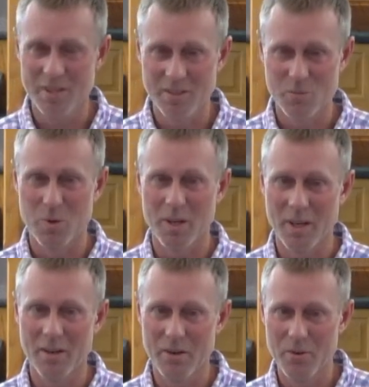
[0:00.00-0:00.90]
This is what I
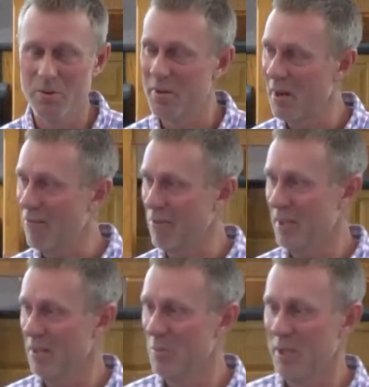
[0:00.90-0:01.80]
got to do, and I
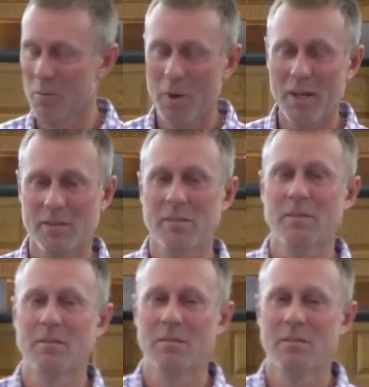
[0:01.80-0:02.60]
forget to be compassionate.